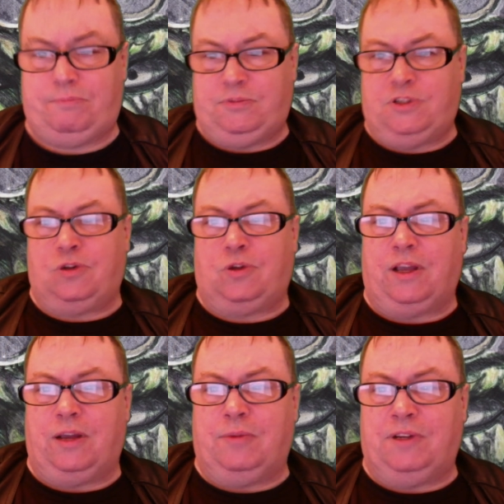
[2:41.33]
Just
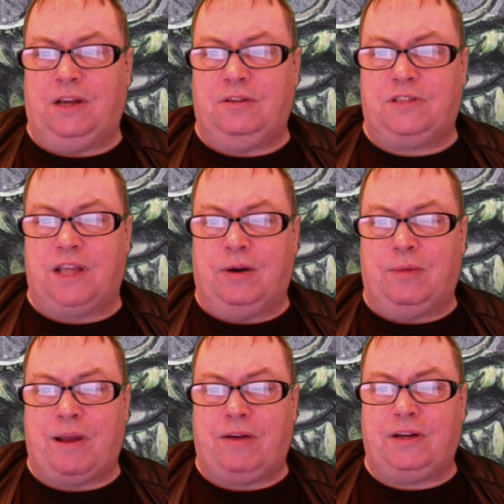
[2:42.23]
looking at my notes there,
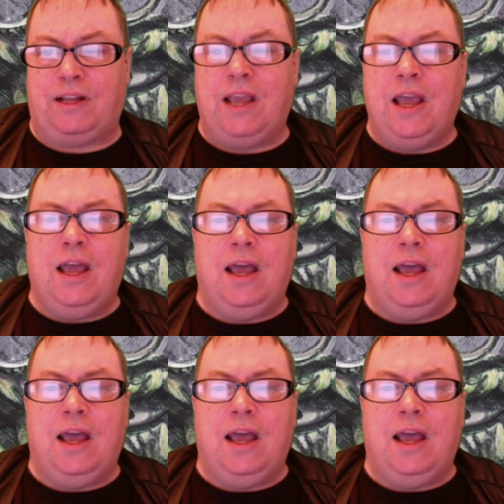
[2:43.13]
apparently